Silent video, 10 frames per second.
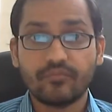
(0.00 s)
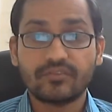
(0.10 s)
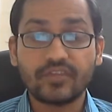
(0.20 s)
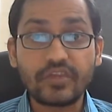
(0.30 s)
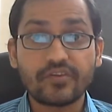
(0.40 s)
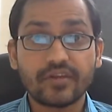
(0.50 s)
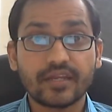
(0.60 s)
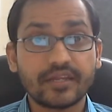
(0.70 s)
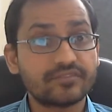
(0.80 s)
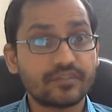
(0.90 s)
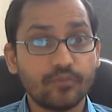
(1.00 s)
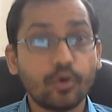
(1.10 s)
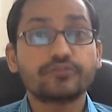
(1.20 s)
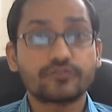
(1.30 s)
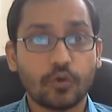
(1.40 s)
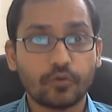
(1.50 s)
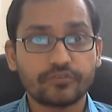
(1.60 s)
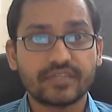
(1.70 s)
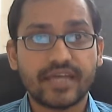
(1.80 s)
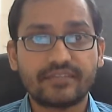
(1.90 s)
theory and history both shows
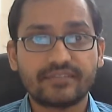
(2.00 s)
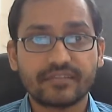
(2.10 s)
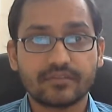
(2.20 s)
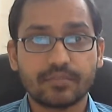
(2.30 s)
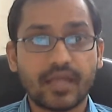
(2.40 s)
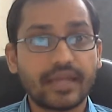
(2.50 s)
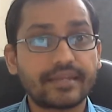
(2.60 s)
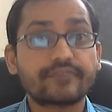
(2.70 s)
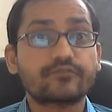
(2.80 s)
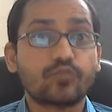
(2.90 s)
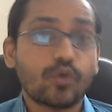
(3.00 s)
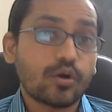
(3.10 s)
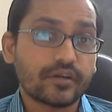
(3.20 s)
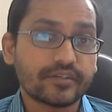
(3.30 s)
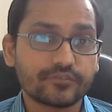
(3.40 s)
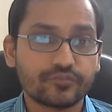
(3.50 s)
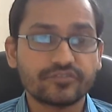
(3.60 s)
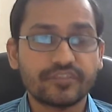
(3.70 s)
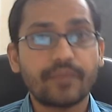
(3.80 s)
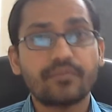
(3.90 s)
that central planning never works. So the
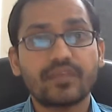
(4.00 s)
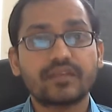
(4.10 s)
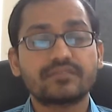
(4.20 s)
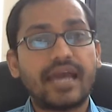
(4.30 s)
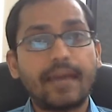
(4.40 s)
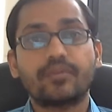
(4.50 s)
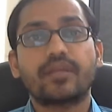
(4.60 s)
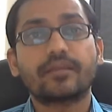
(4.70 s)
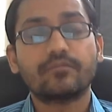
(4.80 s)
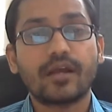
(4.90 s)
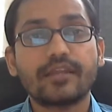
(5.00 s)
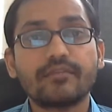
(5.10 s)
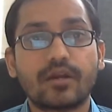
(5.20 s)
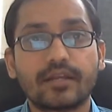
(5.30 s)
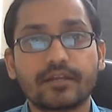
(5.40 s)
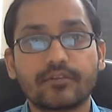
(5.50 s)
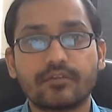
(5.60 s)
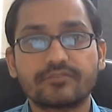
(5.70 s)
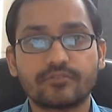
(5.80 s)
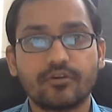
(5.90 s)
same thing is happening in money market
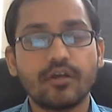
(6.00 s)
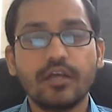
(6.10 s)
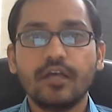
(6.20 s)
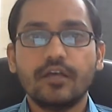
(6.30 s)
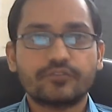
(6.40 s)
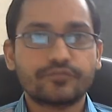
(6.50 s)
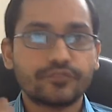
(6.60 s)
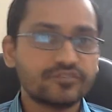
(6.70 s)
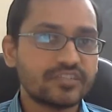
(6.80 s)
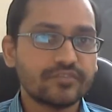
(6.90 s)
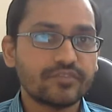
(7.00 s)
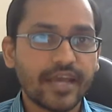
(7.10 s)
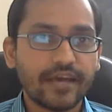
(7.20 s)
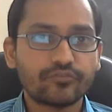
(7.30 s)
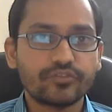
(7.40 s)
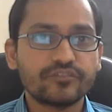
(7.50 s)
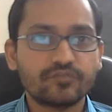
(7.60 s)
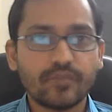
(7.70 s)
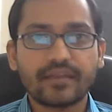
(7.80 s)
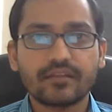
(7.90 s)
also. So first thing, we have to
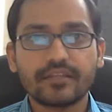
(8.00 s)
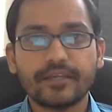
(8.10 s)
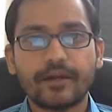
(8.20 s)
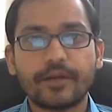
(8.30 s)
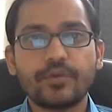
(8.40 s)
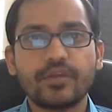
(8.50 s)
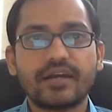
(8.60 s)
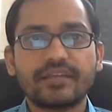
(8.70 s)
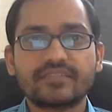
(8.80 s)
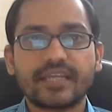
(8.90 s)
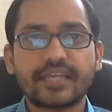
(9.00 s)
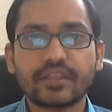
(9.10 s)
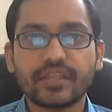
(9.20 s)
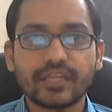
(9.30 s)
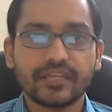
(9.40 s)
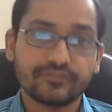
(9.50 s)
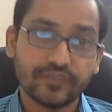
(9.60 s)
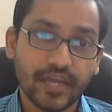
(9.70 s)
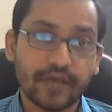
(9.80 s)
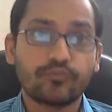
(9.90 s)
dismantle the RBI. Second thing is
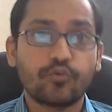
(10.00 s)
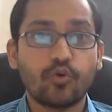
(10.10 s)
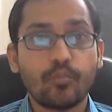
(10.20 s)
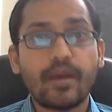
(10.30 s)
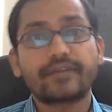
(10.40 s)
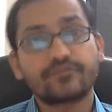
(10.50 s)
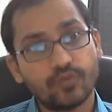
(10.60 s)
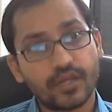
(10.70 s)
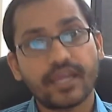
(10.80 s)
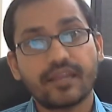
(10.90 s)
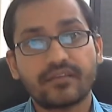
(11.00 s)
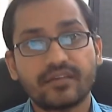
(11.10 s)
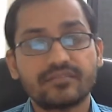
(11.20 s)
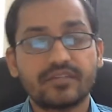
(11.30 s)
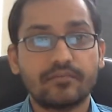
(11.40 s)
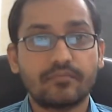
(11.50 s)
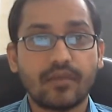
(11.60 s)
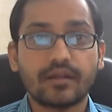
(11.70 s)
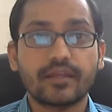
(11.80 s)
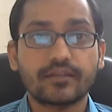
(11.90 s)
we have to go back to, again, as I said,
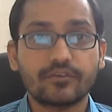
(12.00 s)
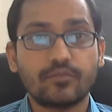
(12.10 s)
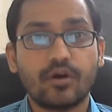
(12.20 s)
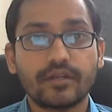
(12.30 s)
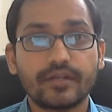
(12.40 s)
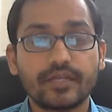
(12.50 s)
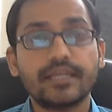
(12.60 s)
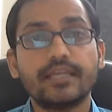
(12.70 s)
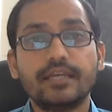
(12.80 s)
market commodity